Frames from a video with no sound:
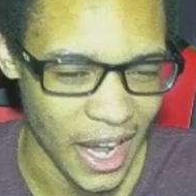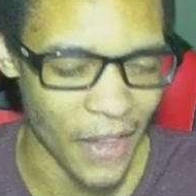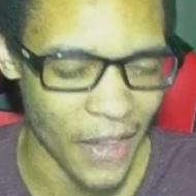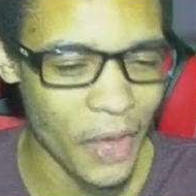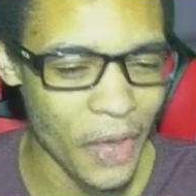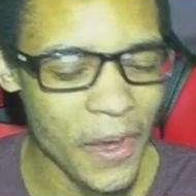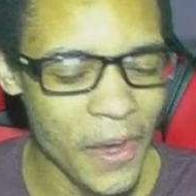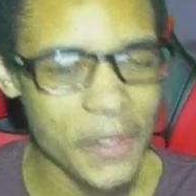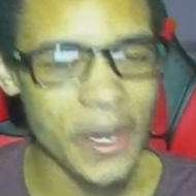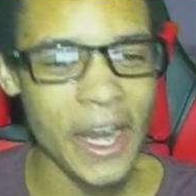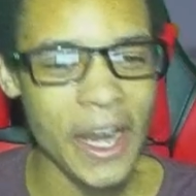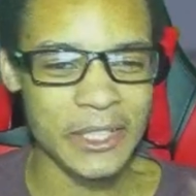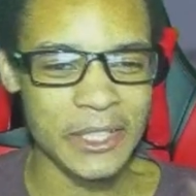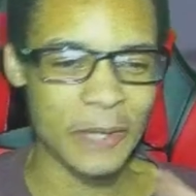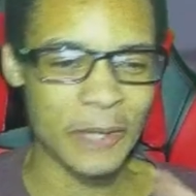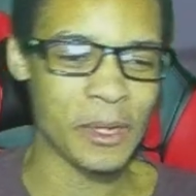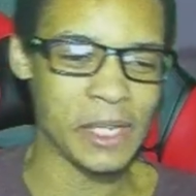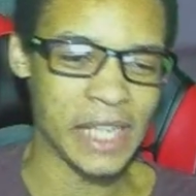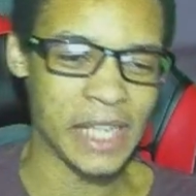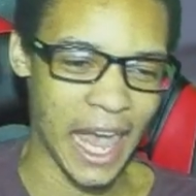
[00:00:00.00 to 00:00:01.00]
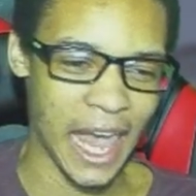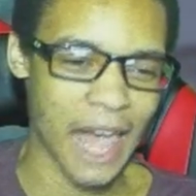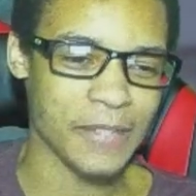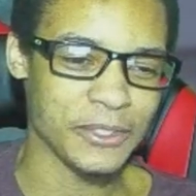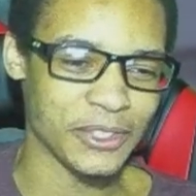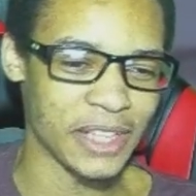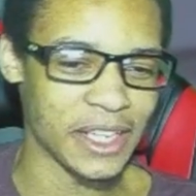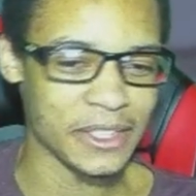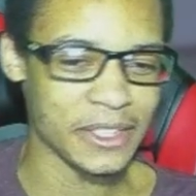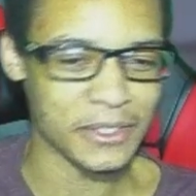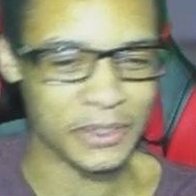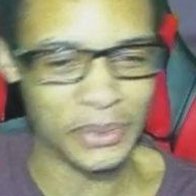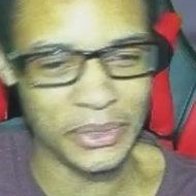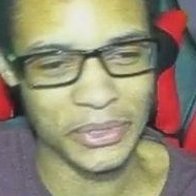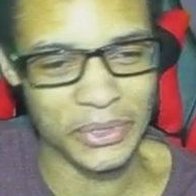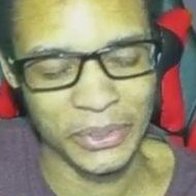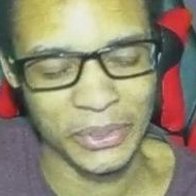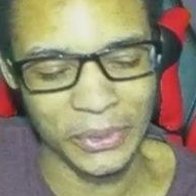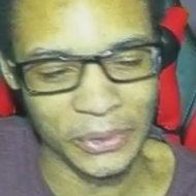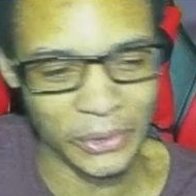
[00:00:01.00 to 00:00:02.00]
love how they're actually wearing astronaut suits,
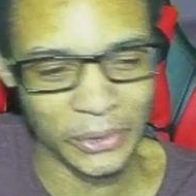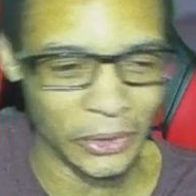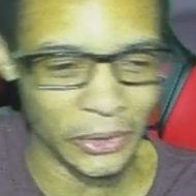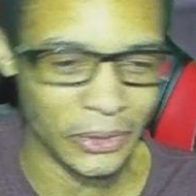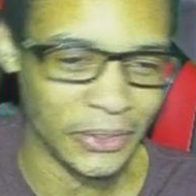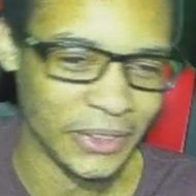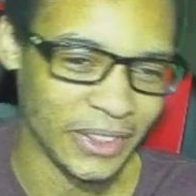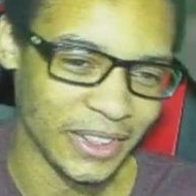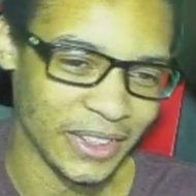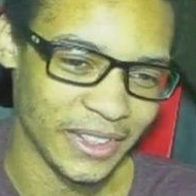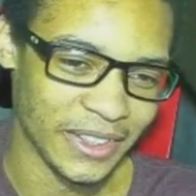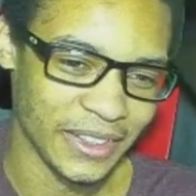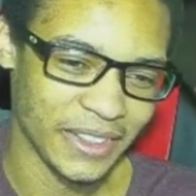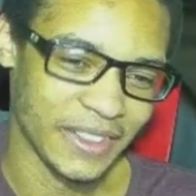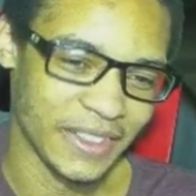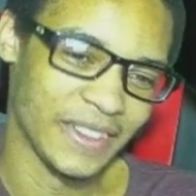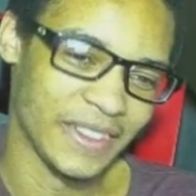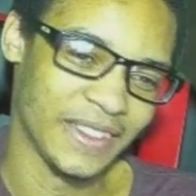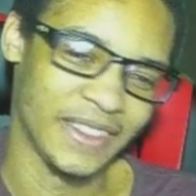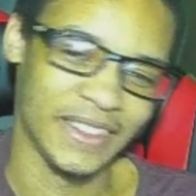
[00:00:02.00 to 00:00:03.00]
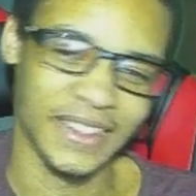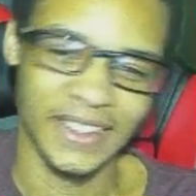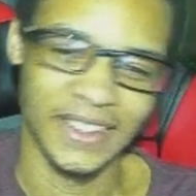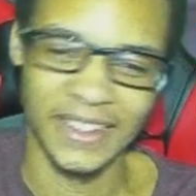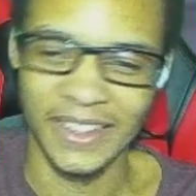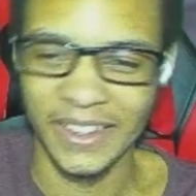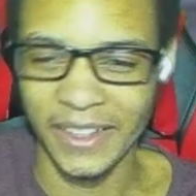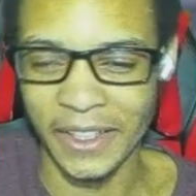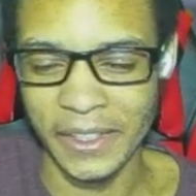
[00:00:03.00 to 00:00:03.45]
dude, dude. Like